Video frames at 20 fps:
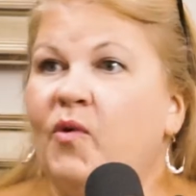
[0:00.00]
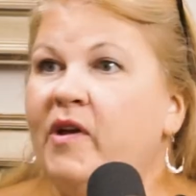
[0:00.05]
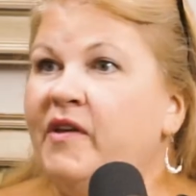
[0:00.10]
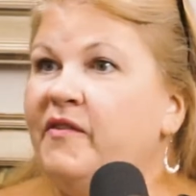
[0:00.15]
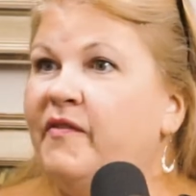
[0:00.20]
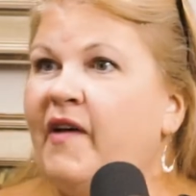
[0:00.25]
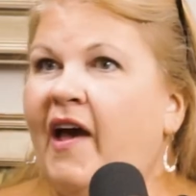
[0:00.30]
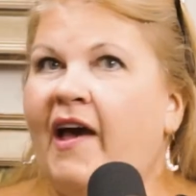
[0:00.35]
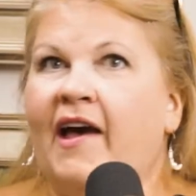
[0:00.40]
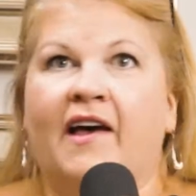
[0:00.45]

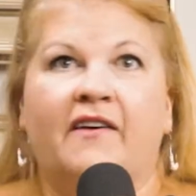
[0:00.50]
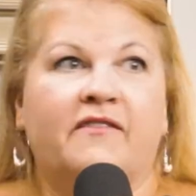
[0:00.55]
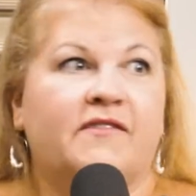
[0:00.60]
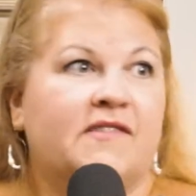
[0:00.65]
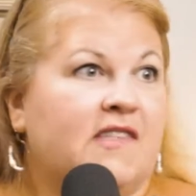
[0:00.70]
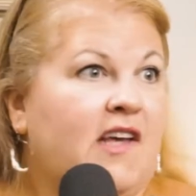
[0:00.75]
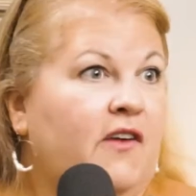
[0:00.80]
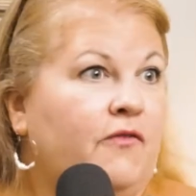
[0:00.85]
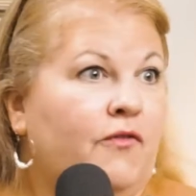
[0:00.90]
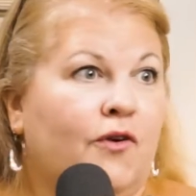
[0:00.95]
We've
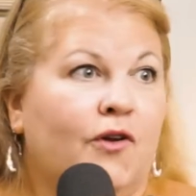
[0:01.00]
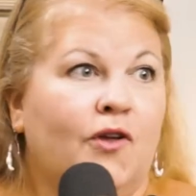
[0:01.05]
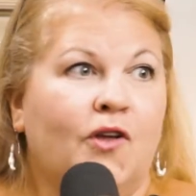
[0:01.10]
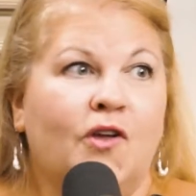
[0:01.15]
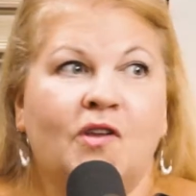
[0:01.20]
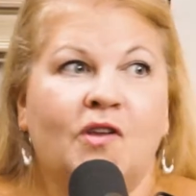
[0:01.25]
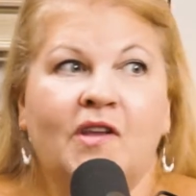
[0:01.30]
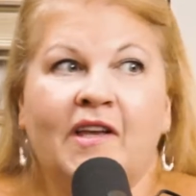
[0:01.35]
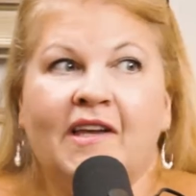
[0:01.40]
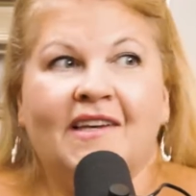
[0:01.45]
had
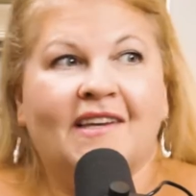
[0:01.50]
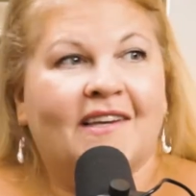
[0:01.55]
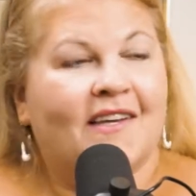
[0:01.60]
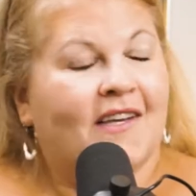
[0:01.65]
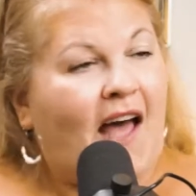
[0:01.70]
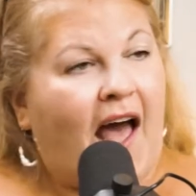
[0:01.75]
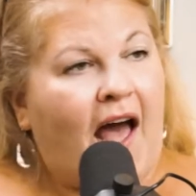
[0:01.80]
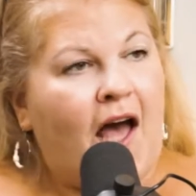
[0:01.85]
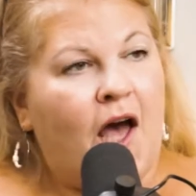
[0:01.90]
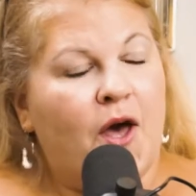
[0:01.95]
several
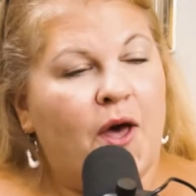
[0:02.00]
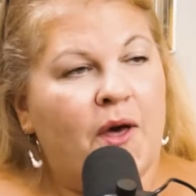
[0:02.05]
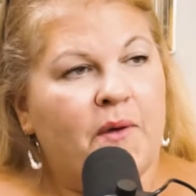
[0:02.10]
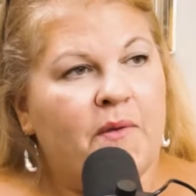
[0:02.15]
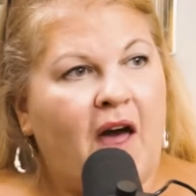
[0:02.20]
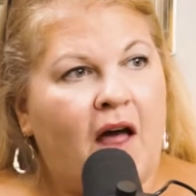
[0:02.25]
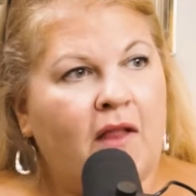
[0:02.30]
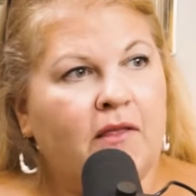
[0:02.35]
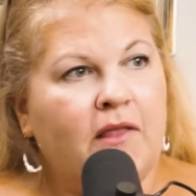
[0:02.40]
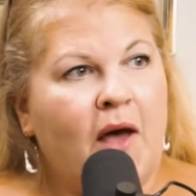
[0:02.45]

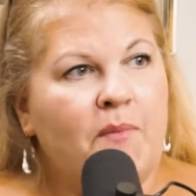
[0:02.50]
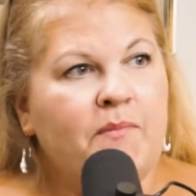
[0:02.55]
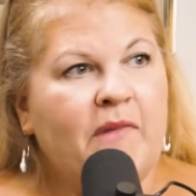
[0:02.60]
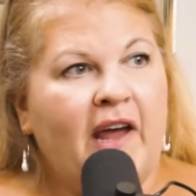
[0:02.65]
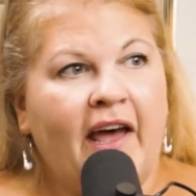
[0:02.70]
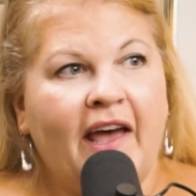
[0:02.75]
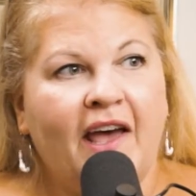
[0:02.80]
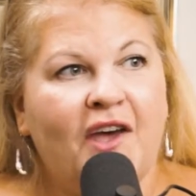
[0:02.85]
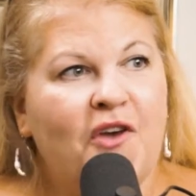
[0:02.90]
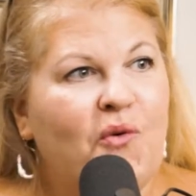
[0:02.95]

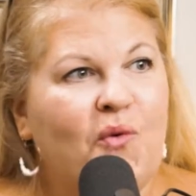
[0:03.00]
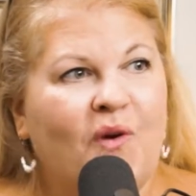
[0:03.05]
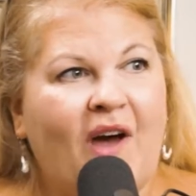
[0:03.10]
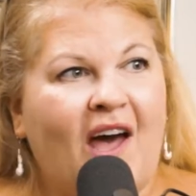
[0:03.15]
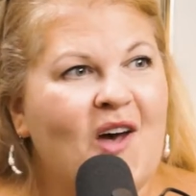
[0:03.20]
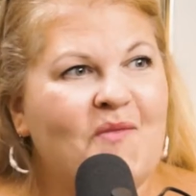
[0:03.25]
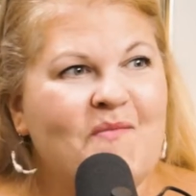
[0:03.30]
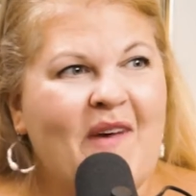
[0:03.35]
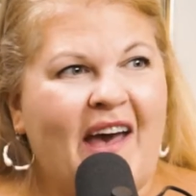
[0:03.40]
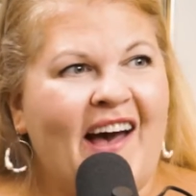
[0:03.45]
alumni who
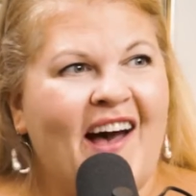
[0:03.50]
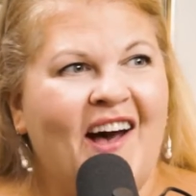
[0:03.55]
come